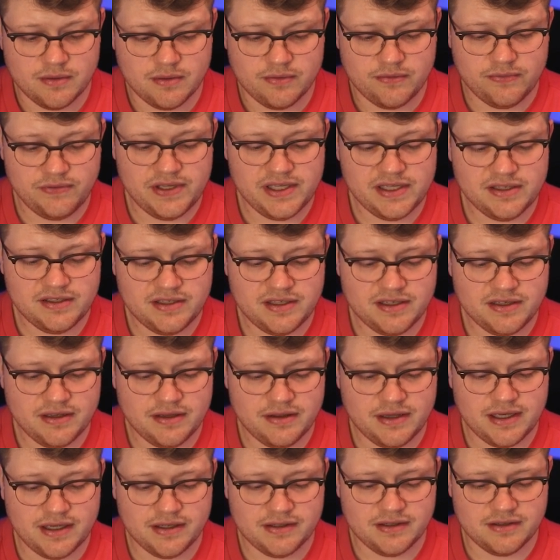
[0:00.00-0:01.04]
field here
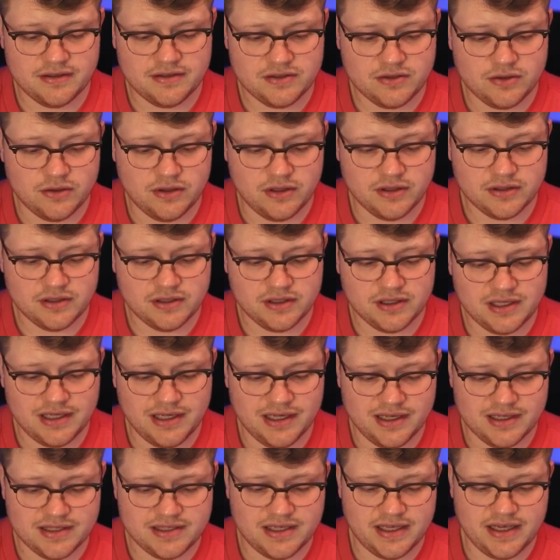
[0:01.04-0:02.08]
that is called
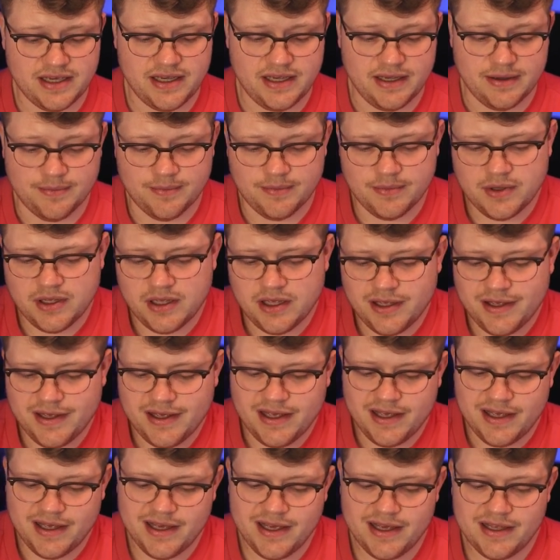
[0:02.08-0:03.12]
class A.
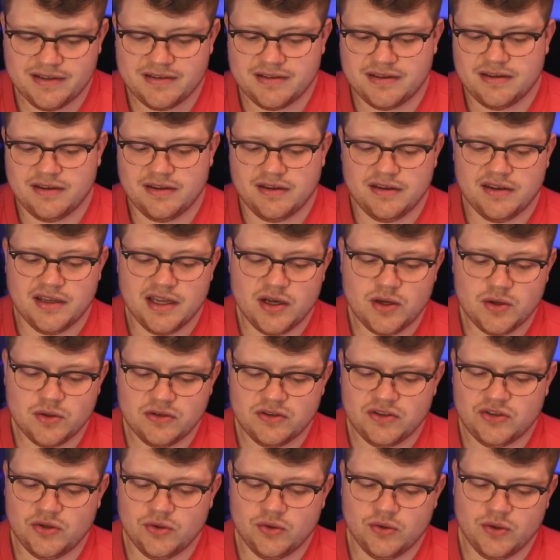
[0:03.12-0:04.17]
And now
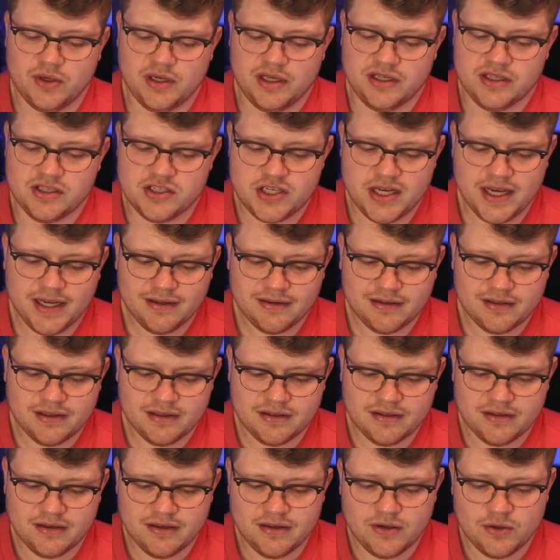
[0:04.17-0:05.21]
to inject
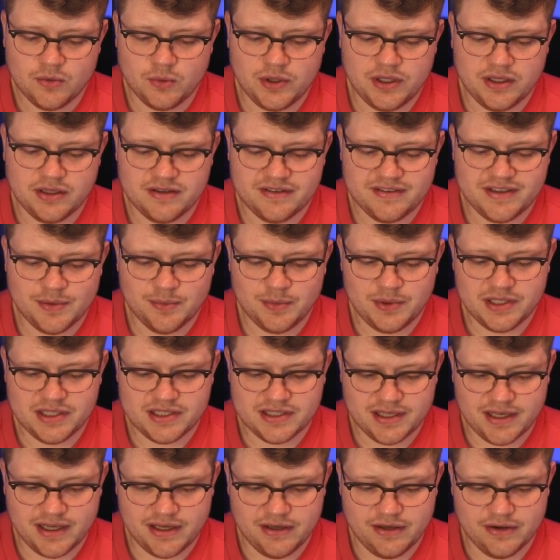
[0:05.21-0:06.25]
it, we simply
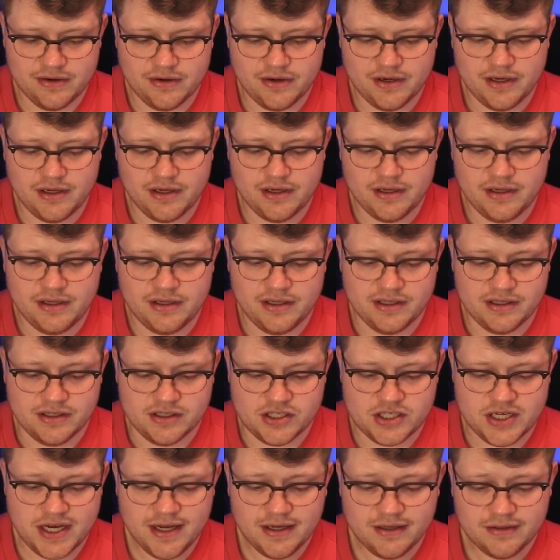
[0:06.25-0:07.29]
say here
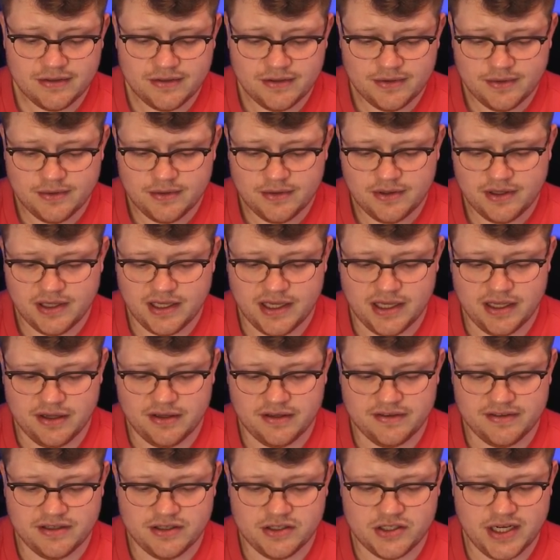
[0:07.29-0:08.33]
inject, and
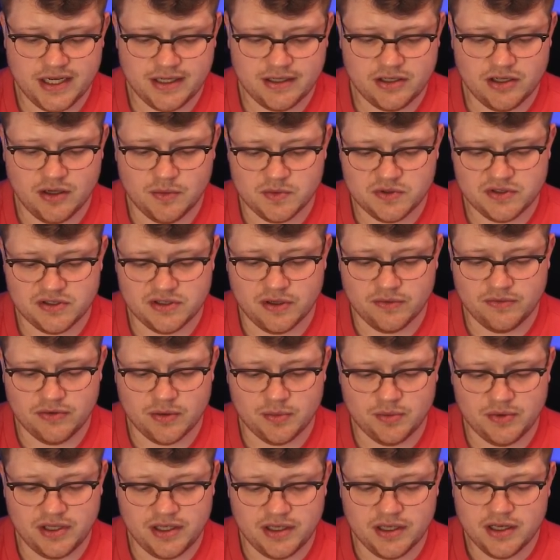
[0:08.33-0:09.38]
this inject comes now
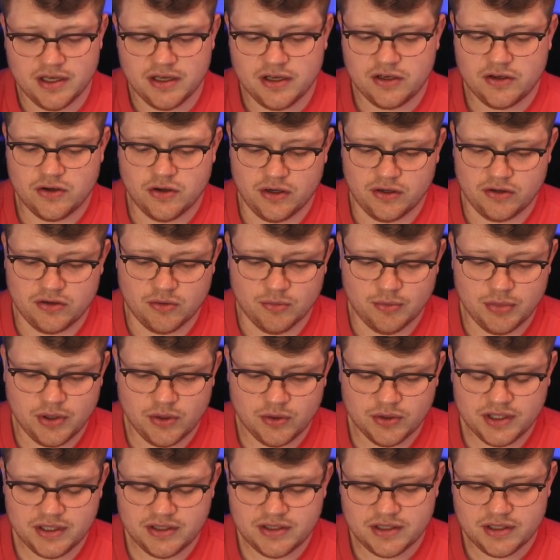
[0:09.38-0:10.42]
from the Koin
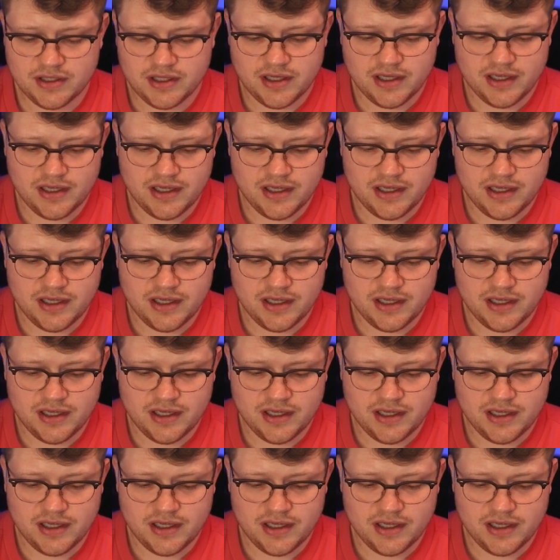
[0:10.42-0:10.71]
component.